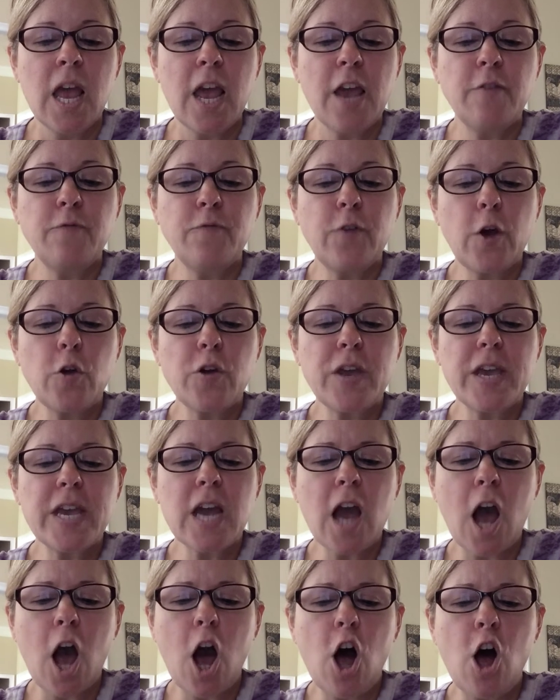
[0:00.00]

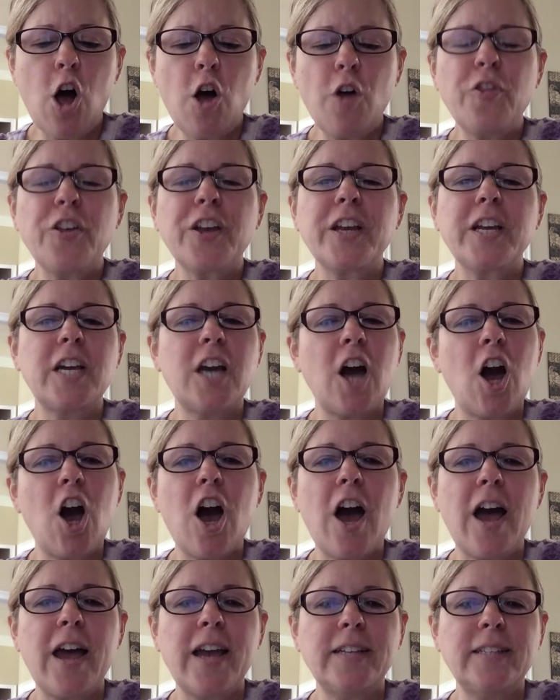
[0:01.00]
invoking all the
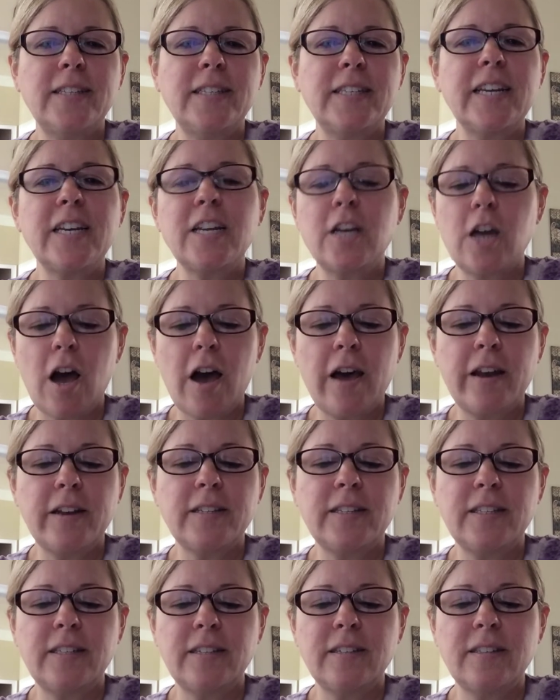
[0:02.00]
gods and
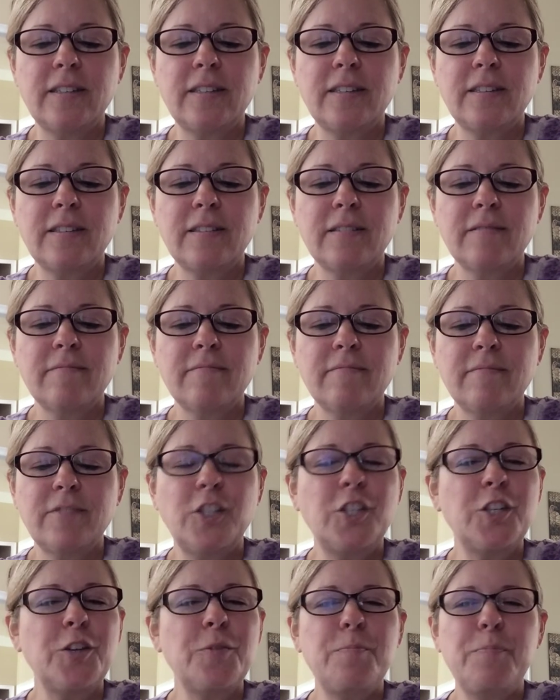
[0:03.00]
goddesses
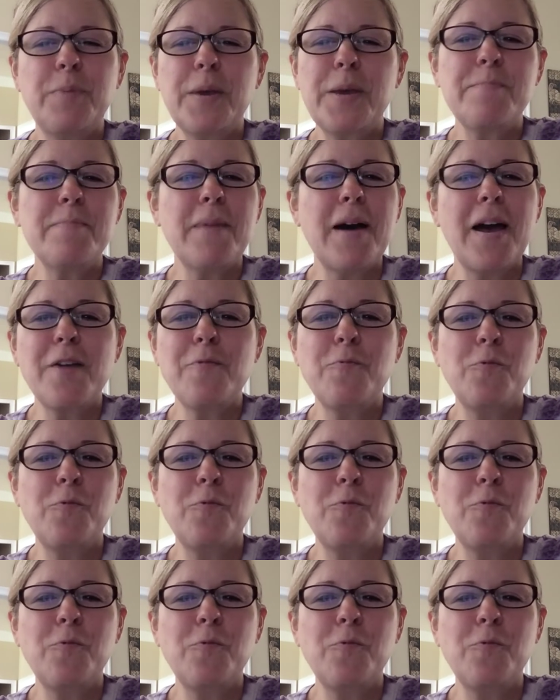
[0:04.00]
to be my